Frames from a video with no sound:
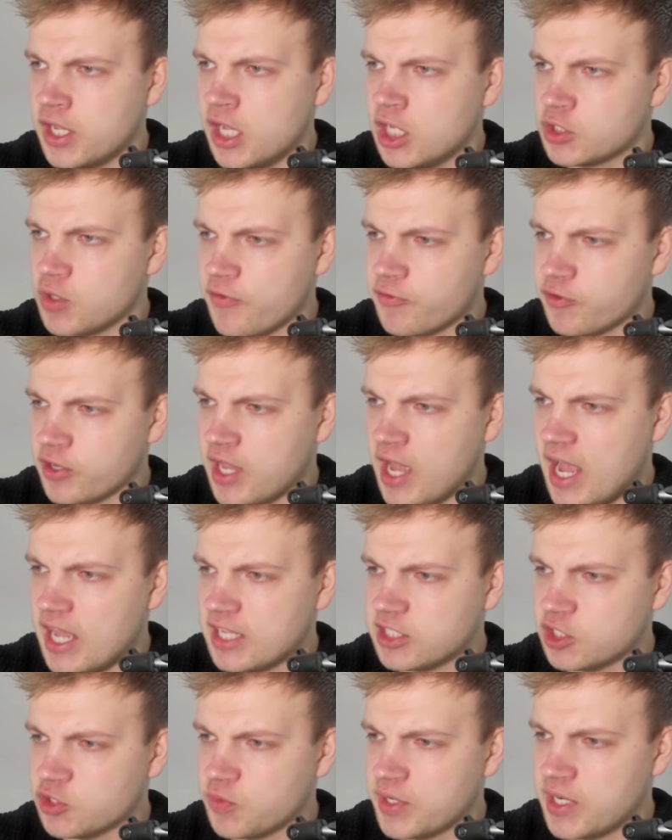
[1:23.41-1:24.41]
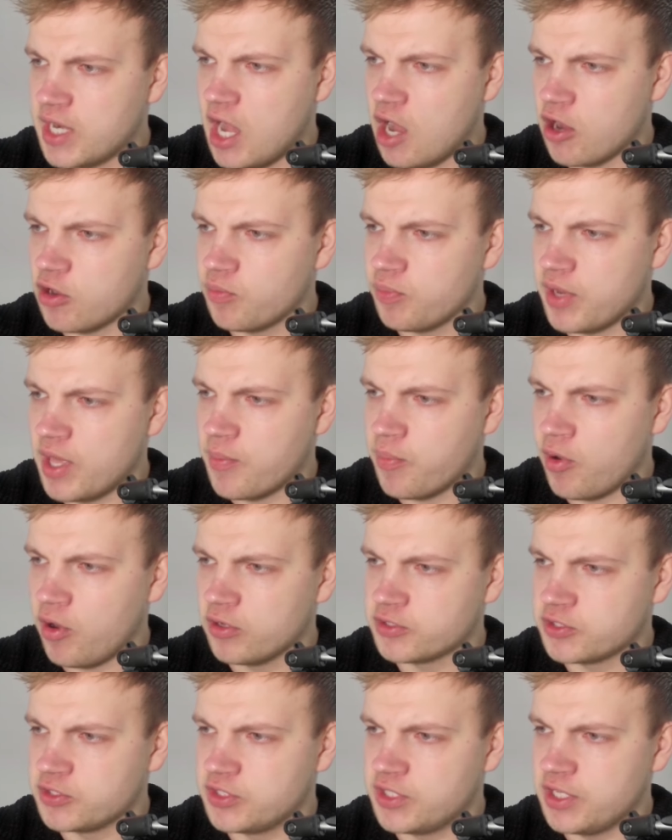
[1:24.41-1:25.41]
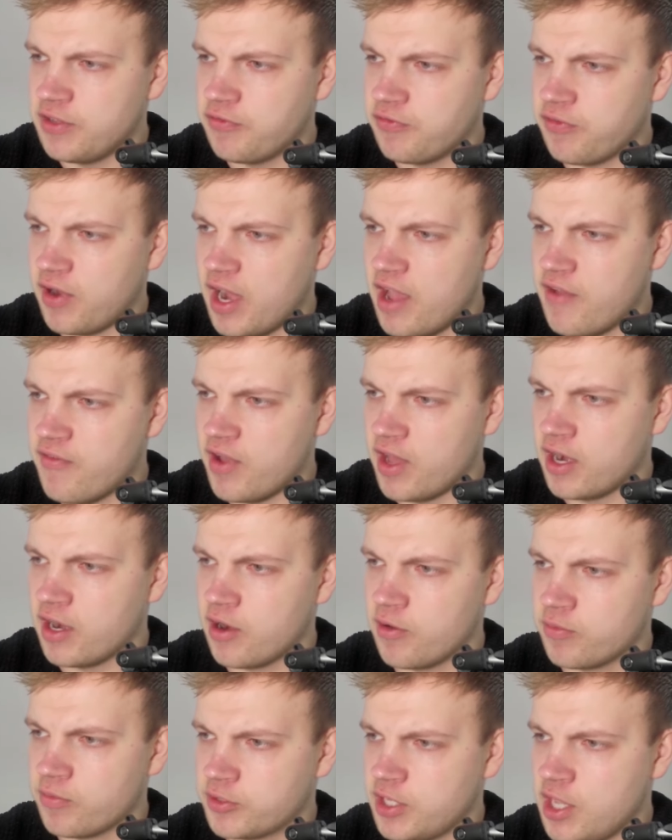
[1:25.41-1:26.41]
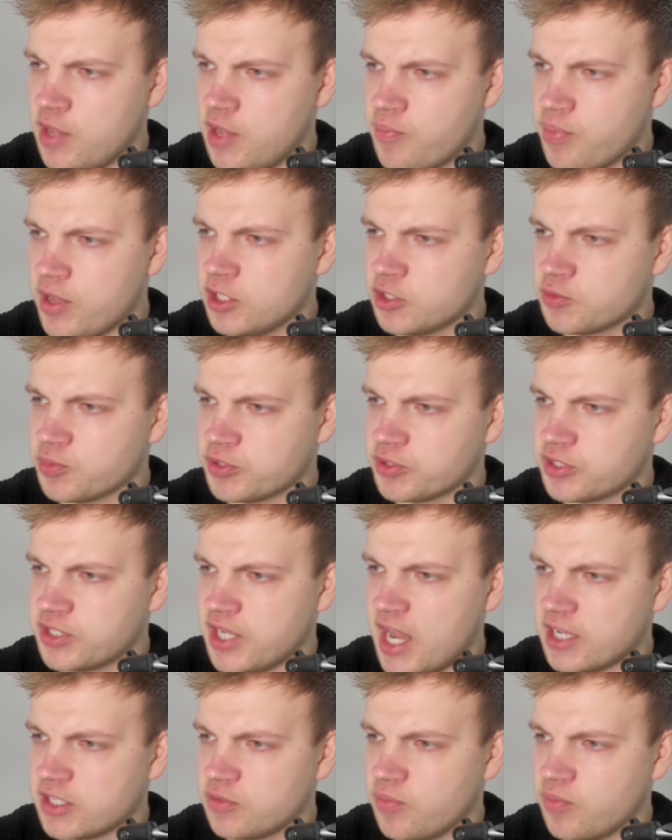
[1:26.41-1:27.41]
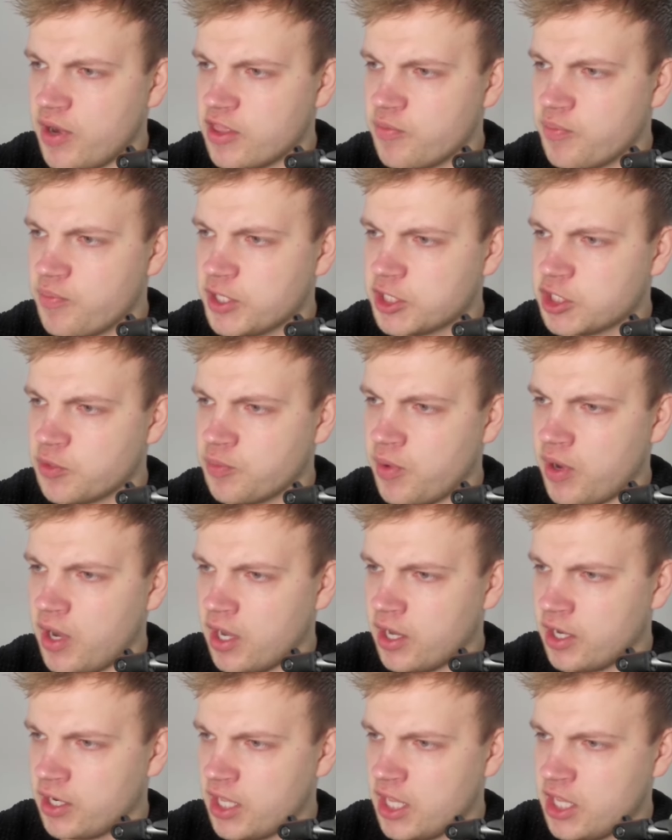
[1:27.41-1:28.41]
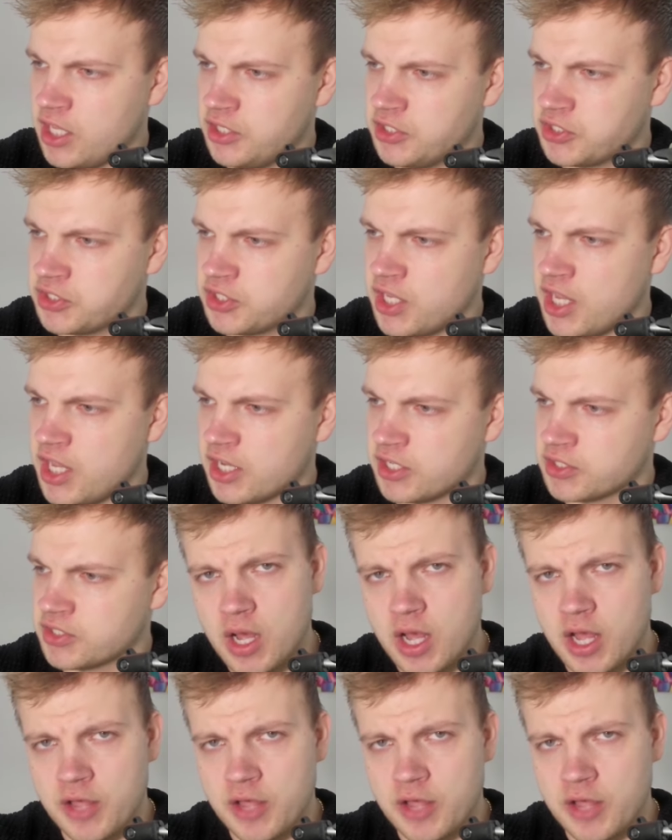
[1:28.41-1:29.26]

So after castles, we now can play pawn to d5, and our tip is protected by the bishop on e6.